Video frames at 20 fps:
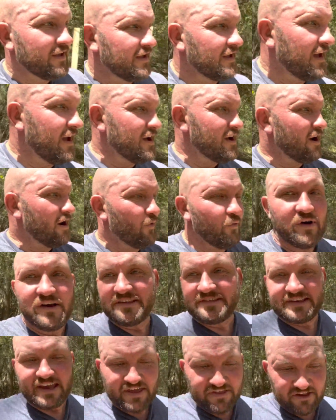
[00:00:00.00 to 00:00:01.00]
I always
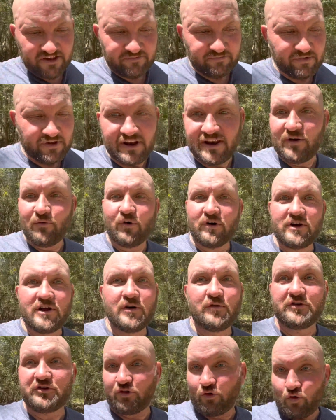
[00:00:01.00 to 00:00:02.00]
say this, but anyone who
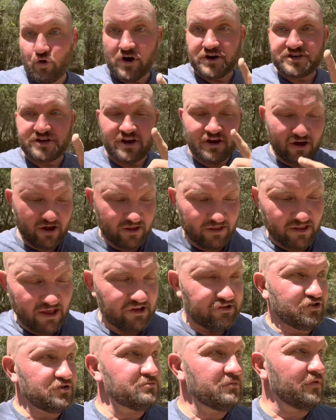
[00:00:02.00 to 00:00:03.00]
was crushing on
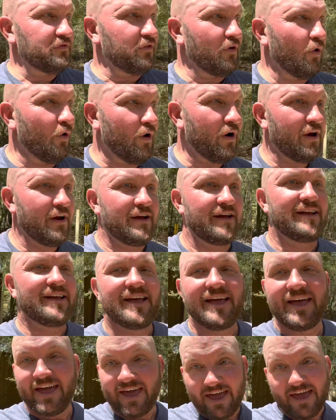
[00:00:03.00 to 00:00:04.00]
Lester before,
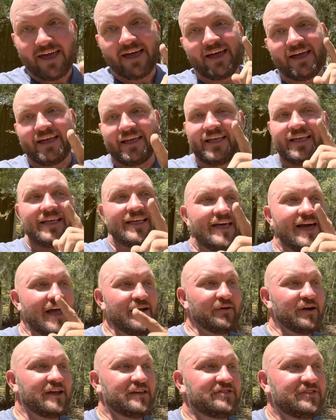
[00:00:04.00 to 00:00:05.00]
that
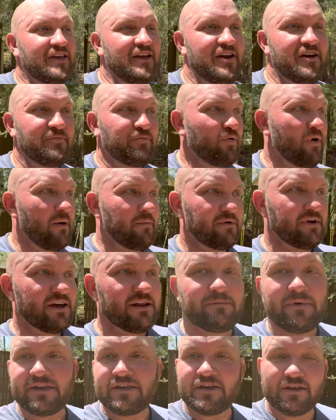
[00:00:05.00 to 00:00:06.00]
right there probably got to
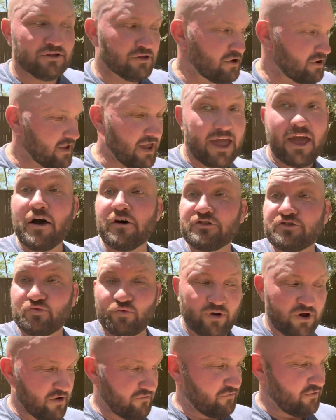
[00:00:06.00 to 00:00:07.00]
make you look
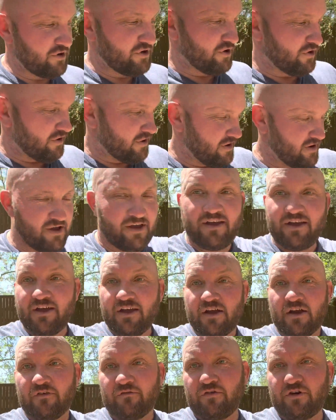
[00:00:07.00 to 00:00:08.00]
elsewhere for your
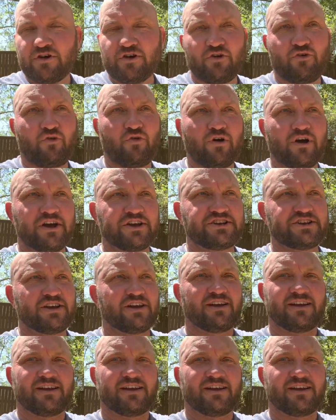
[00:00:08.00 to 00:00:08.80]
crush.